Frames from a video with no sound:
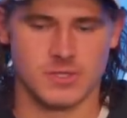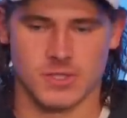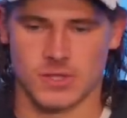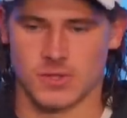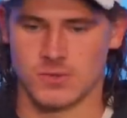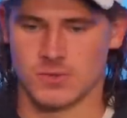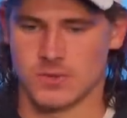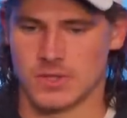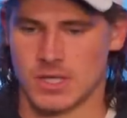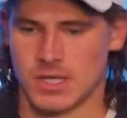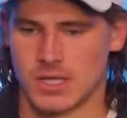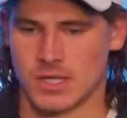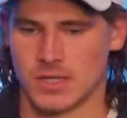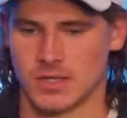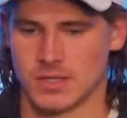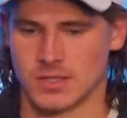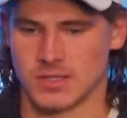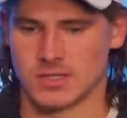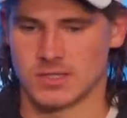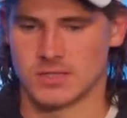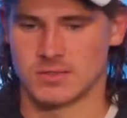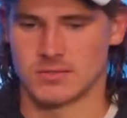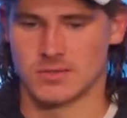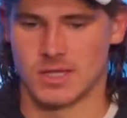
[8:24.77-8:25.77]
So
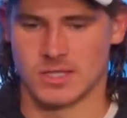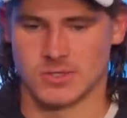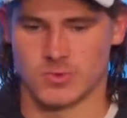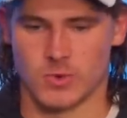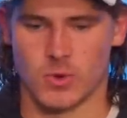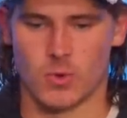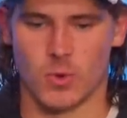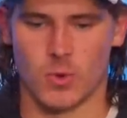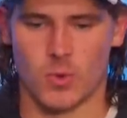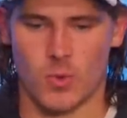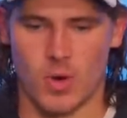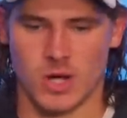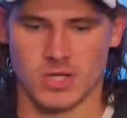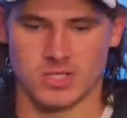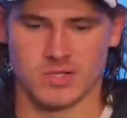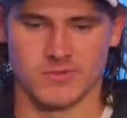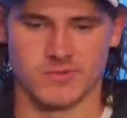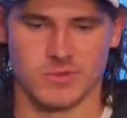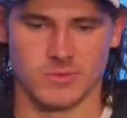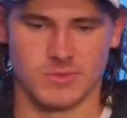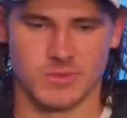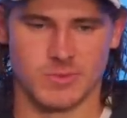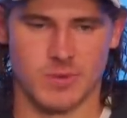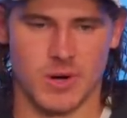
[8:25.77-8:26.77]
that's where we'll watch the
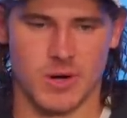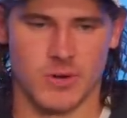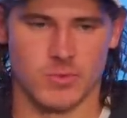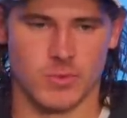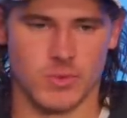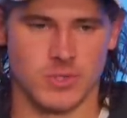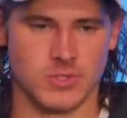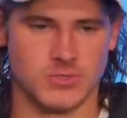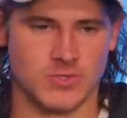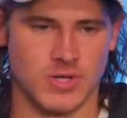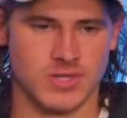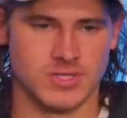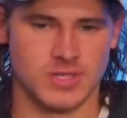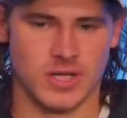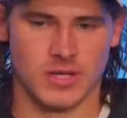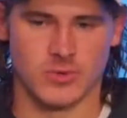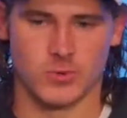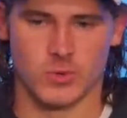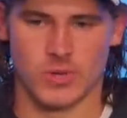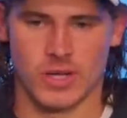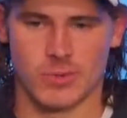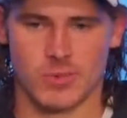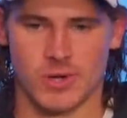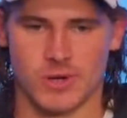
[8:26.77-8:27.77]
film tomorrow, and we'll address that, and
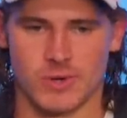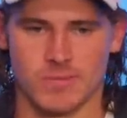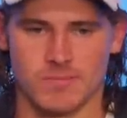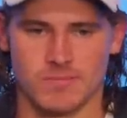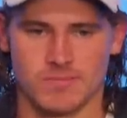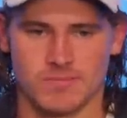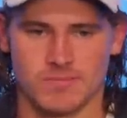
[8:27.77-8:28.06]
we'll get better.